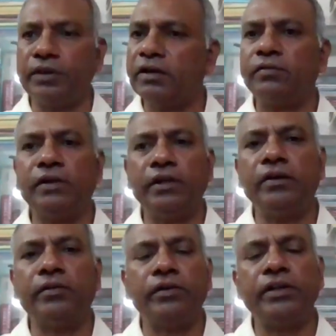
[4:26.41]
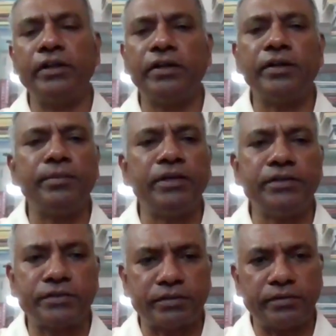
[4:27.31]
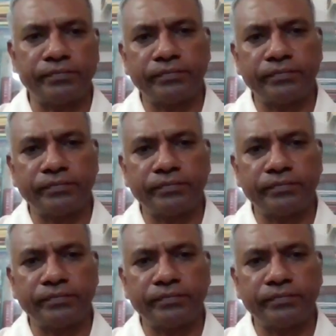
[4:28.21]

We have only ordinary minister.